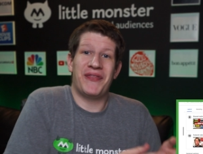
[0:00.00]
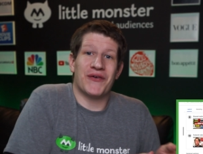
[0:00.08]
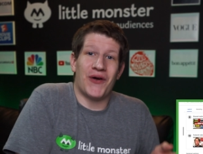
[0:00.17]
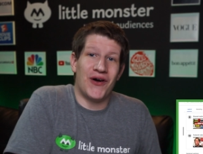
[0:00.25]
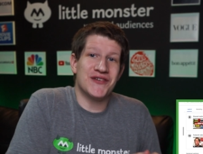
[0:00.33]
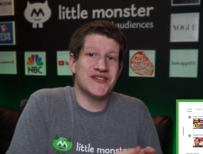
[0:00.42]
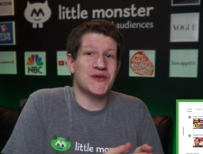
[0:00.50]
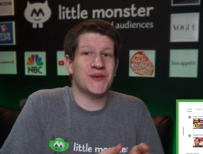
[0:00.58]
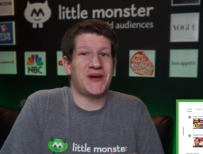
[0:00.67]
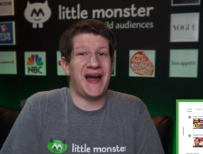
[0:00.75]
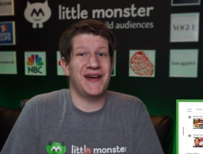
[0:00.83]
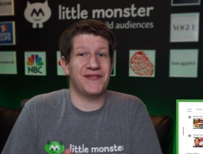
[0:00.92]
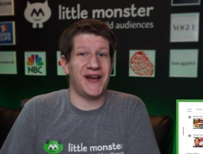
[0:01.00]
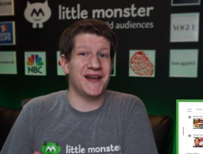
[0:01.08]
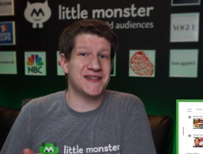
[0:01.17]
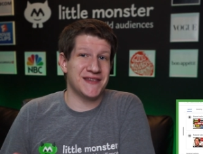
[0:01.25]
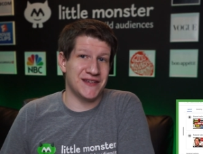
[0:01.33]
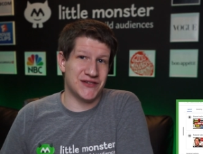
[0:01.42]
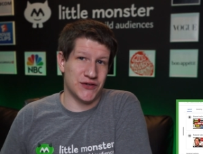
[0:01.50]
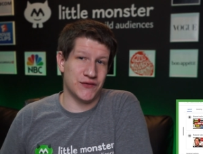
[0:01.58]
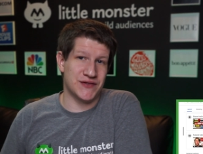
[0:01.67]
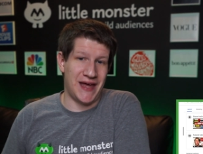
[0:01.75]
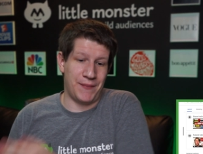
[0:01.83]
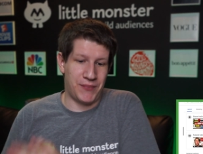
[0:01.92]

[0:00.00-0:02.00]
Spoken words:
they're also kind of content that serves that